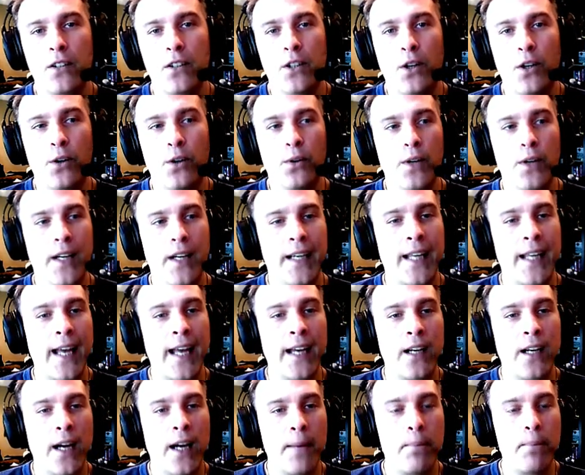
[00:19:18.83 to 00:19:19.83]

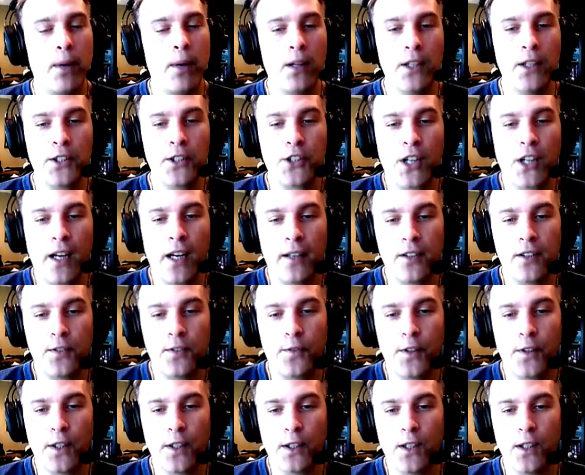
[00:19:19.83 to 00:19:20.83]
Again, I
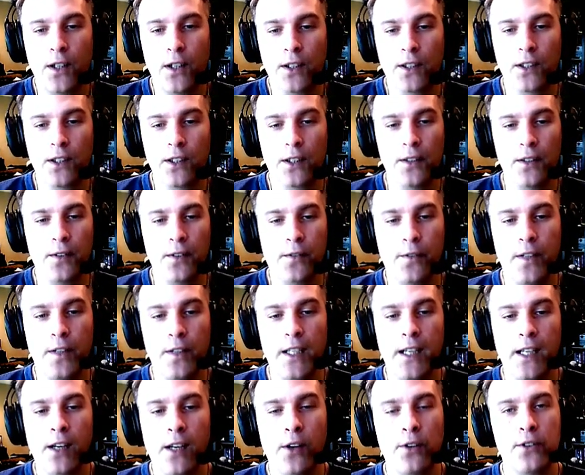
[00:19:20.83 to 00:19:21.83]
apologize for the longer
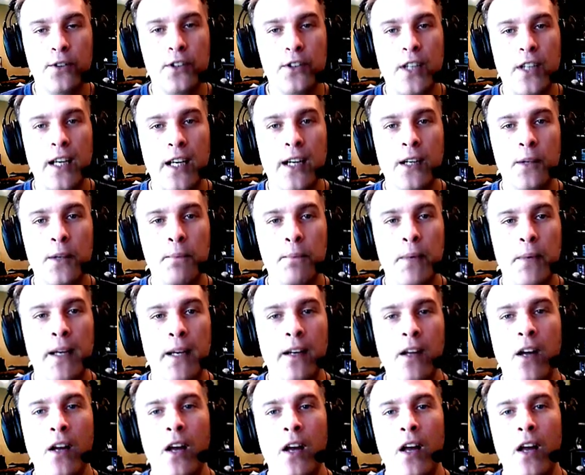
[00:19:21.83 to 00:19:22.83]
videos here,
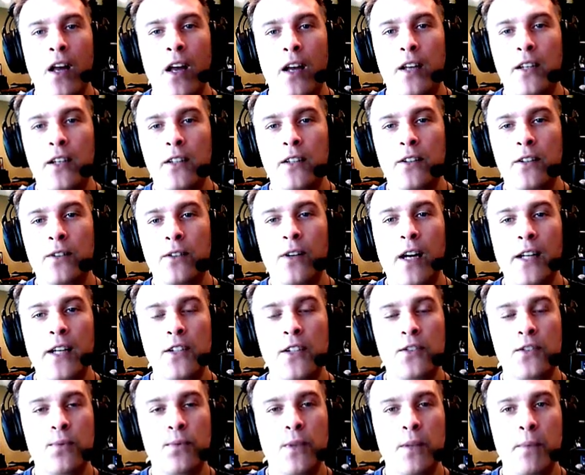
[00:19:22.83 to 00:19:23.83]
but
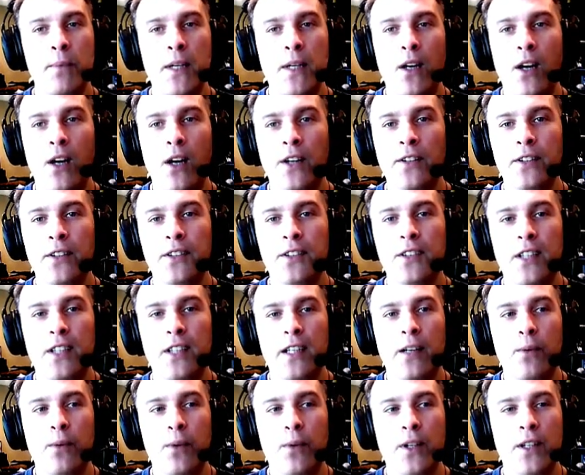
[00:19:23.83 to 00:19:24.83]
I just want to be
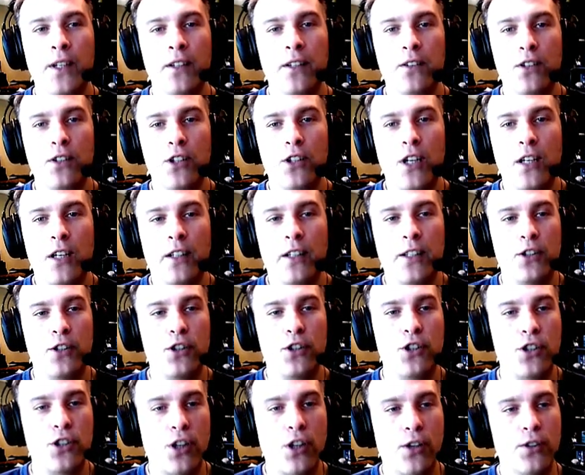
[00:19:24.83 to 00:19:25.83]
honest, and I want to at
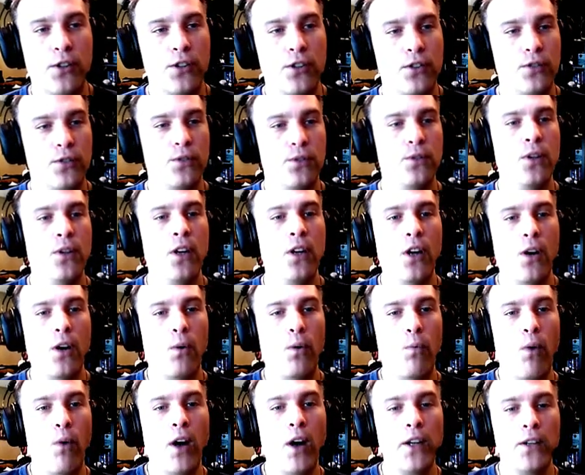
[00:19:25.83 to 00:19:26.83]
least show you
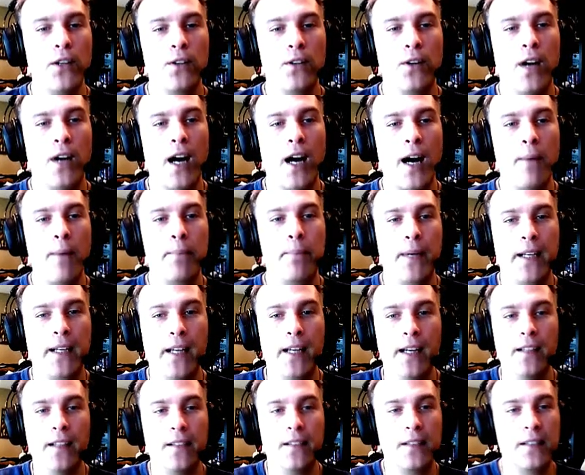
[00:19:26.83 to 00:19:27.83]
what you're up
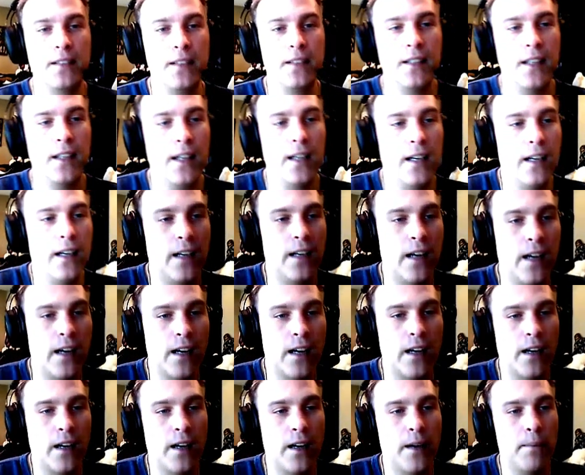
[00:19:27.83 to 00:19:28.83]
against
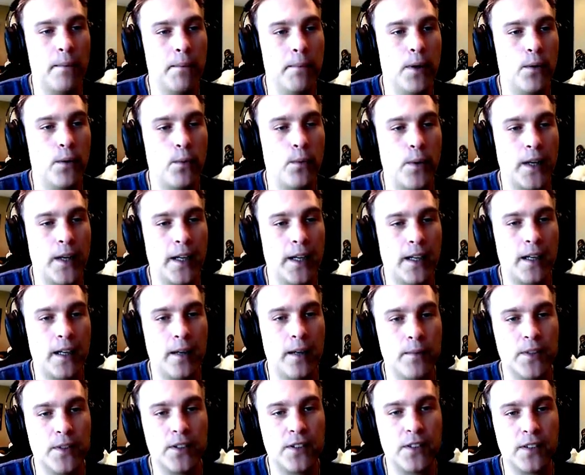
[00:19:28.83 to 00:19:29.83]
when it
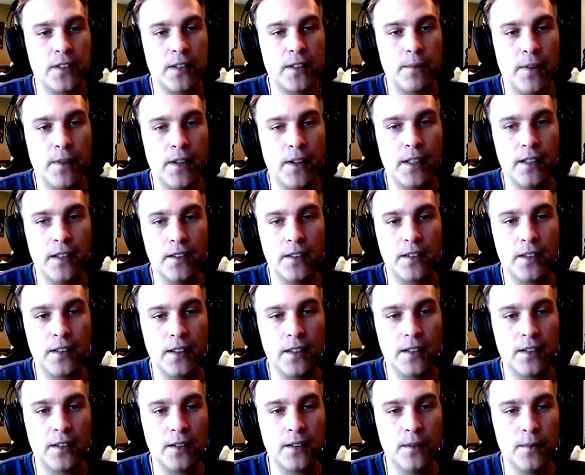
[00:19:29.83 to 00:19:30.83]
comes to some of these
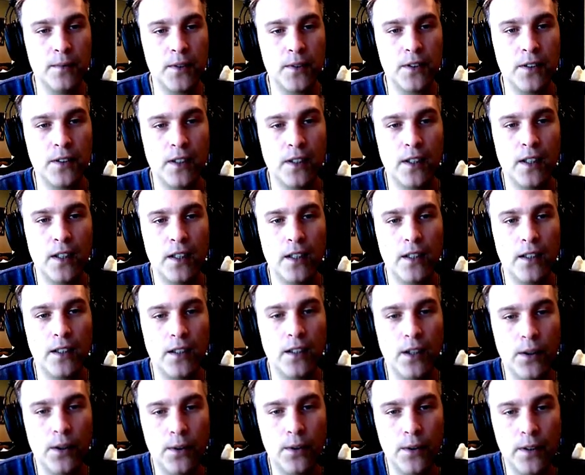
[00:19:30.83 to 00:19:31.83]
systems.
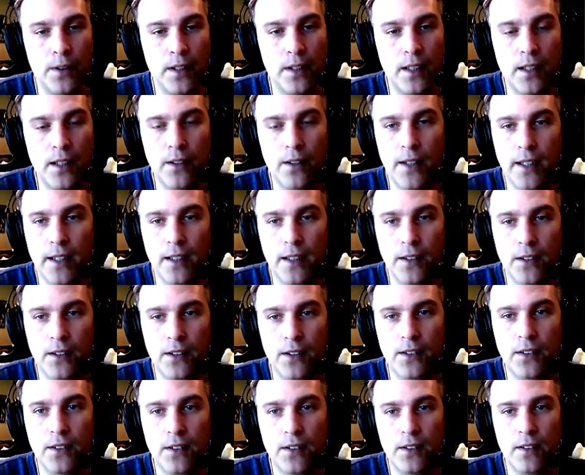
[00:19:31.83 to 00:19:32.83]
And here I can
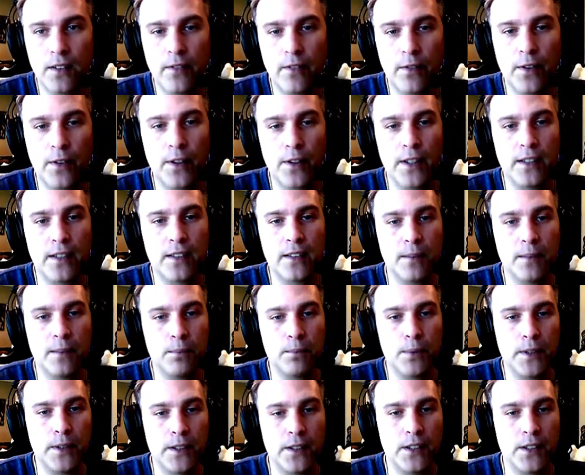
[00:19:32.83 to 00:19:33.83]
just very
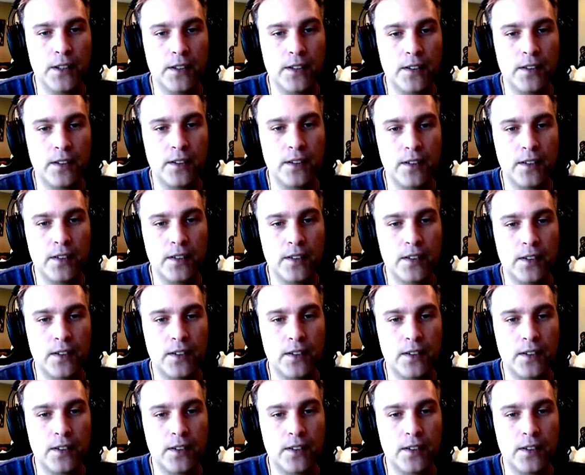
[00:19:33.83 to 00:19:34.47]
simply just